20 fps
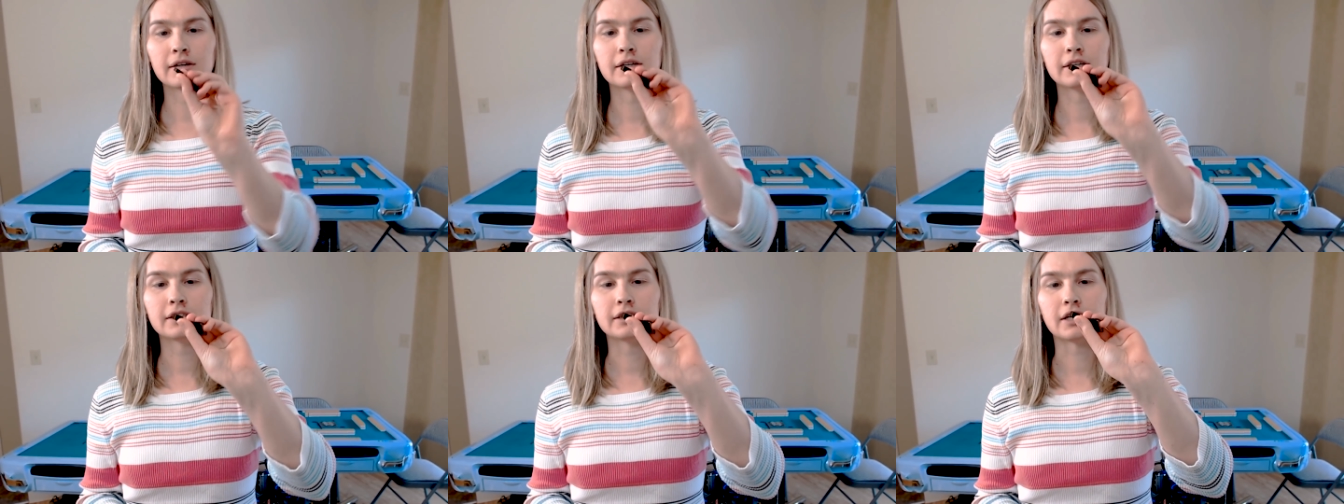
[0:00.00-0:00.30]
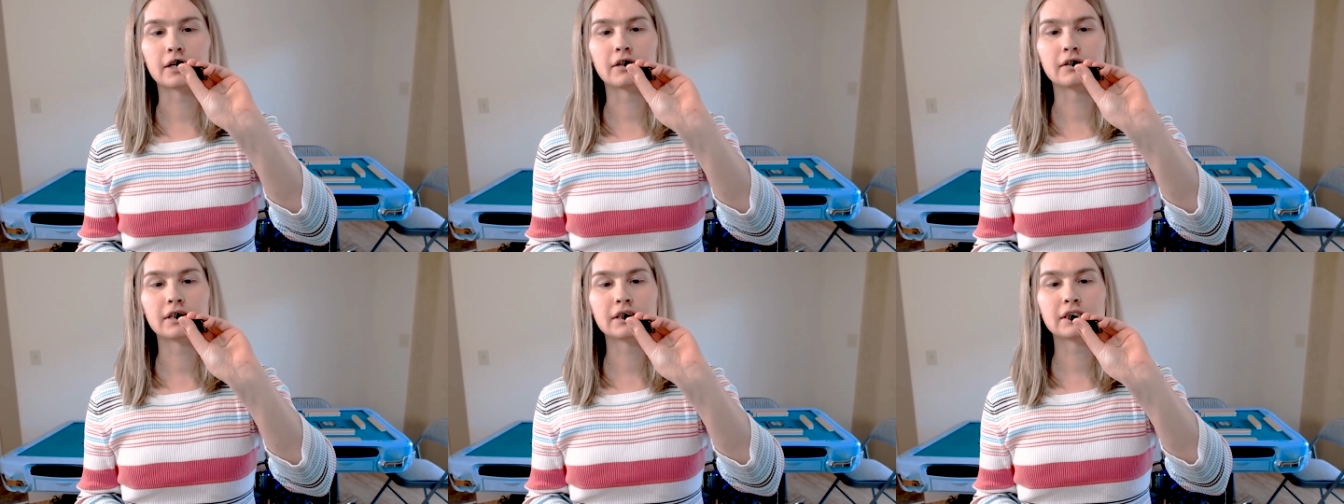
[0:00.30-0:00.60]

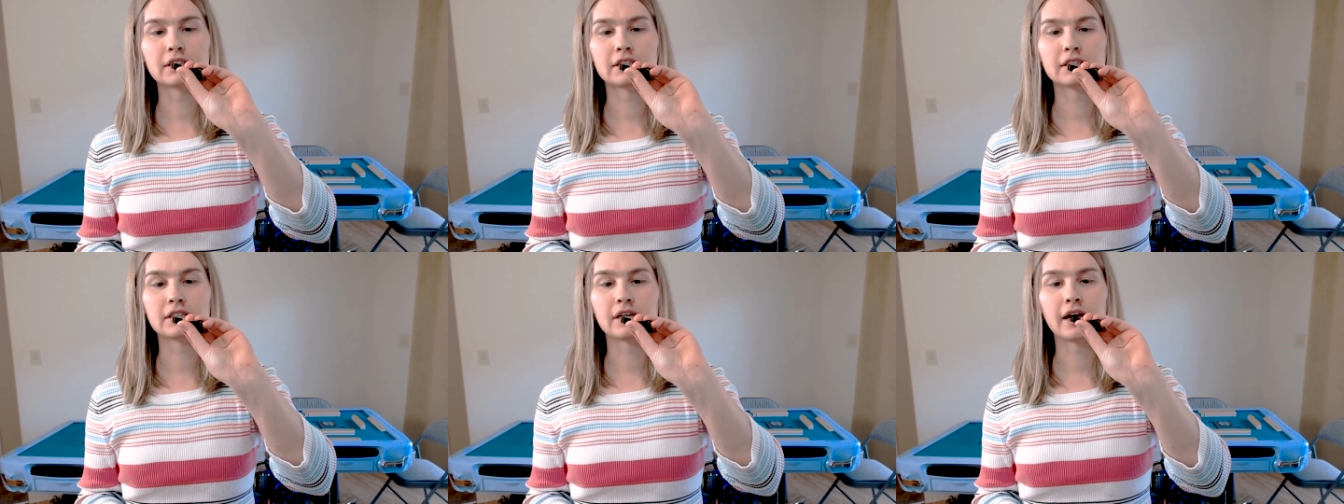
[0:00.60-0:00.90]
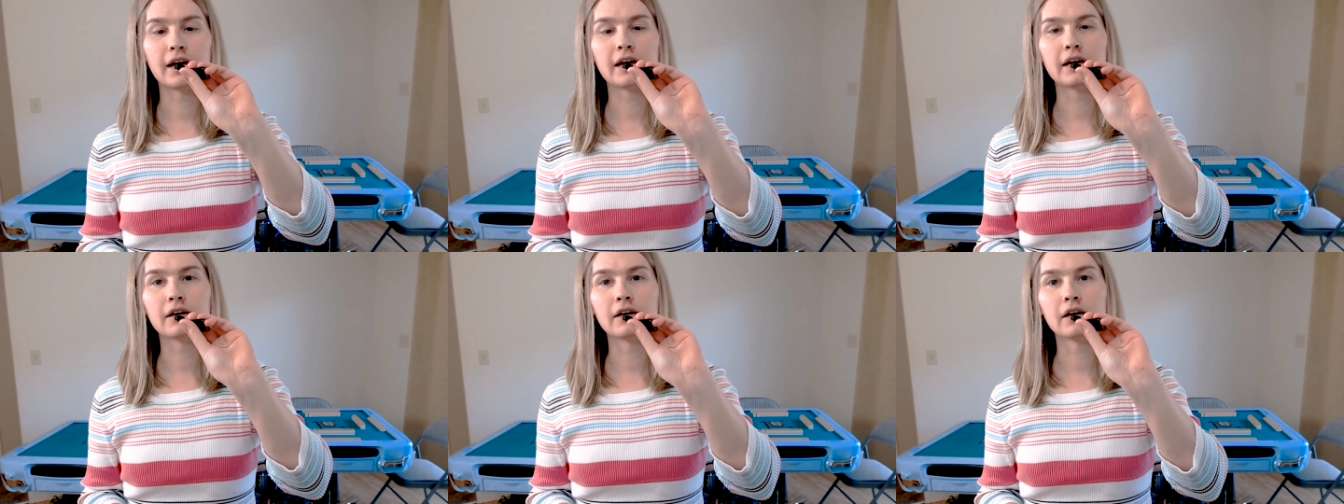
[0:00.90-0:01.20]
So this is an
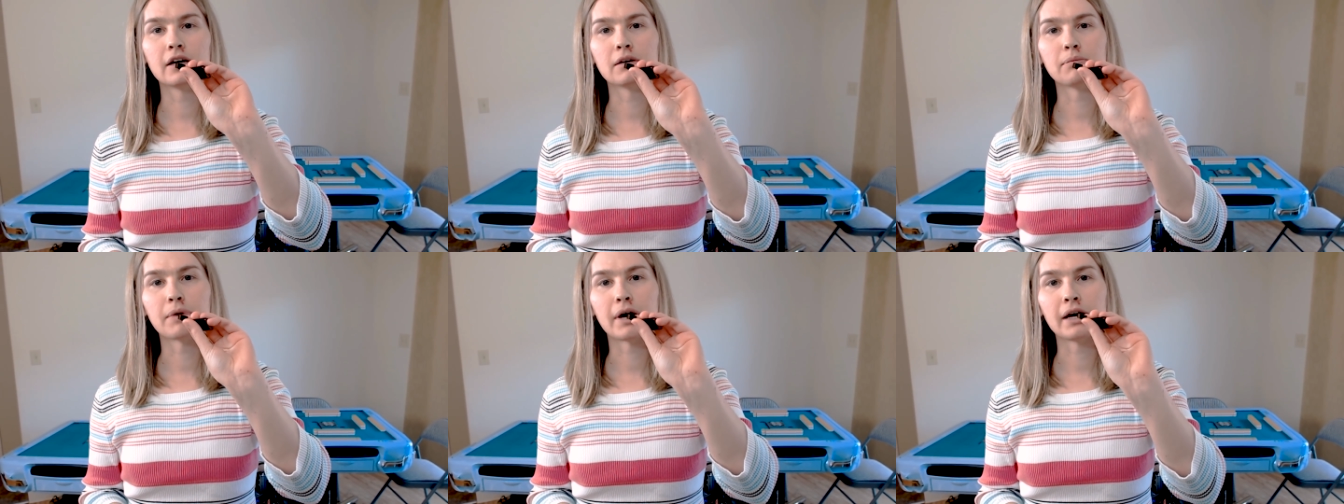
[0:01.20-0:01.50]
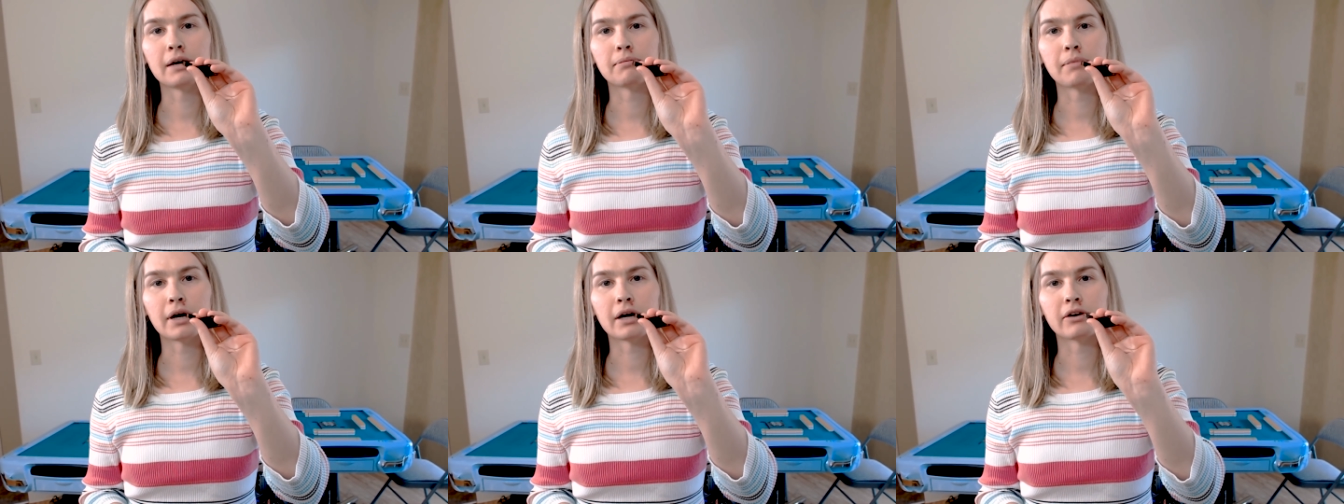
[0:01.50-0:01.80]
8 GB
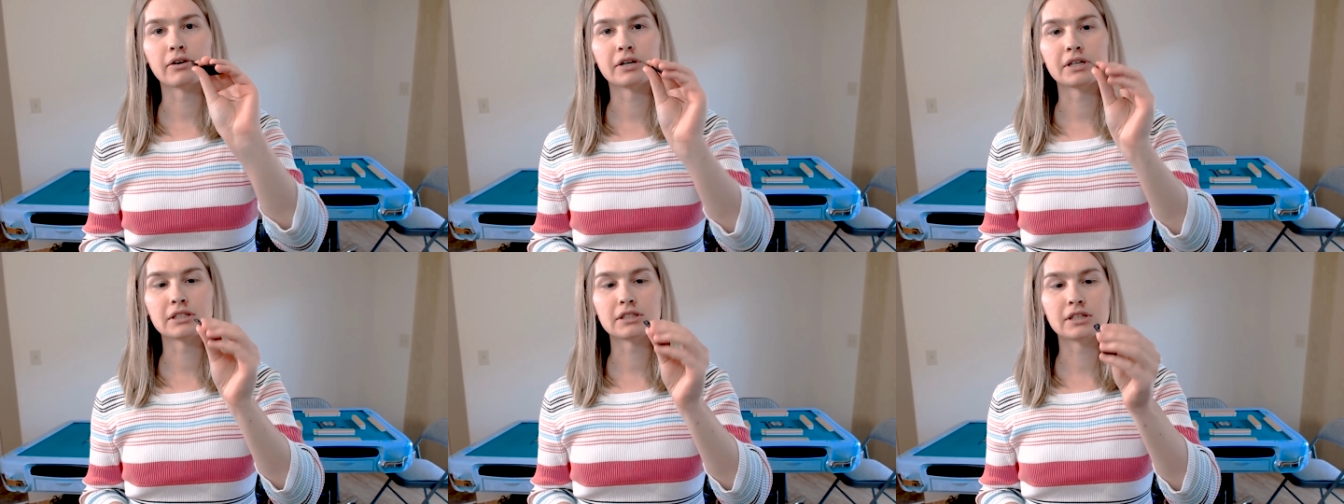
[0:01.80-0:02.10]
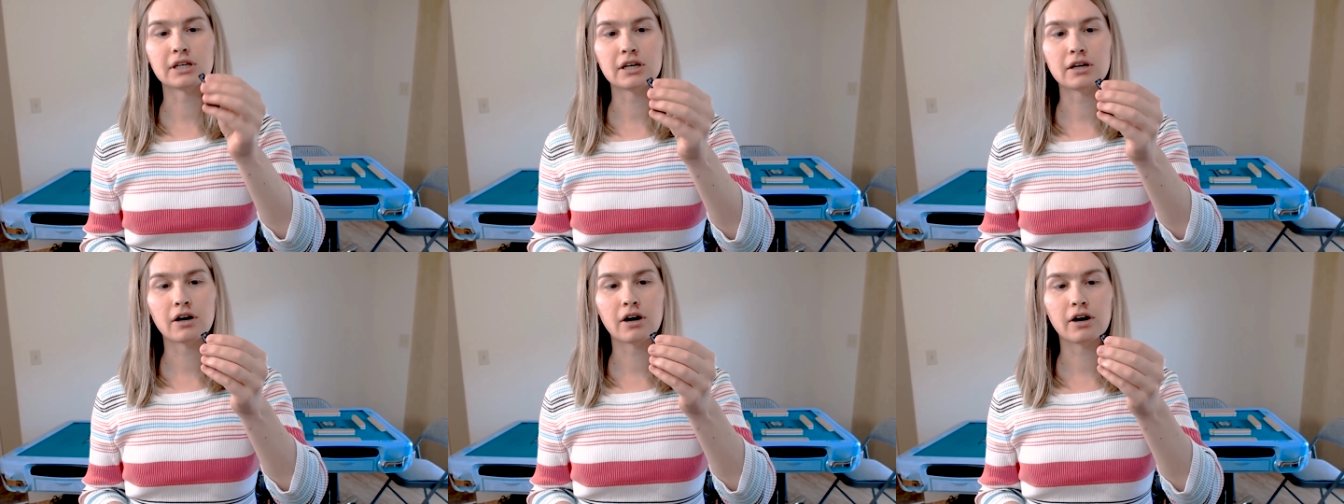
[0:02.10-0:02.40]

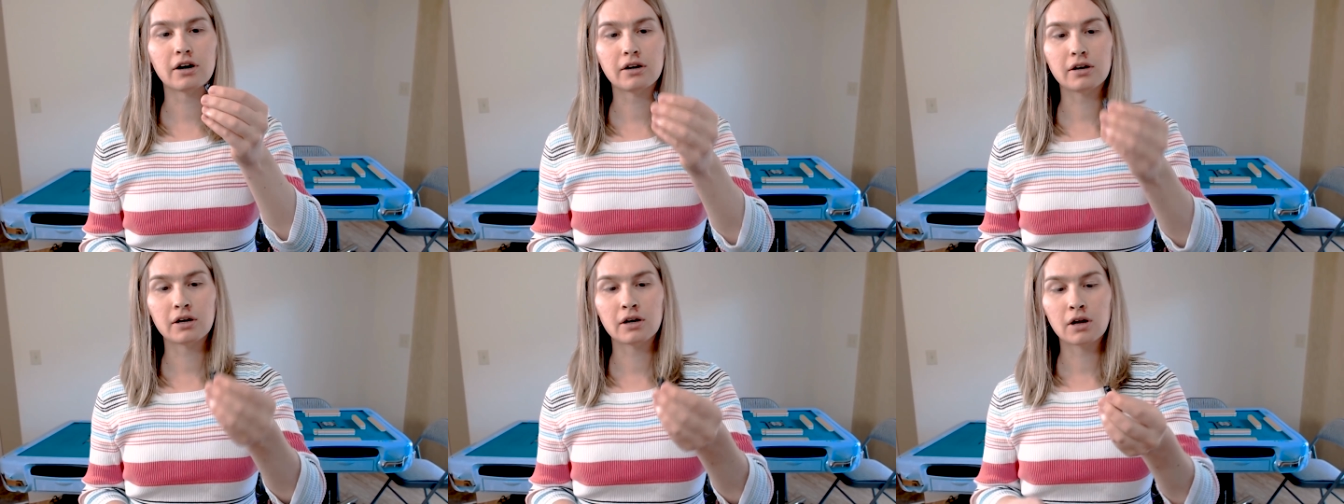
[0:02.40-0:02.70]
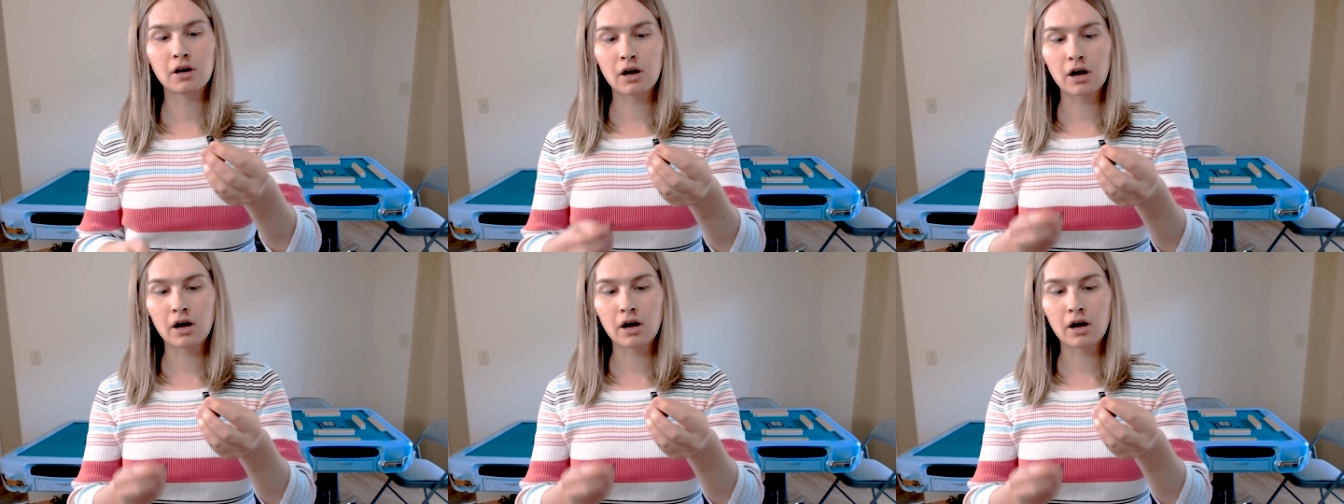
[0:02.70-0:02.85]
microSD card.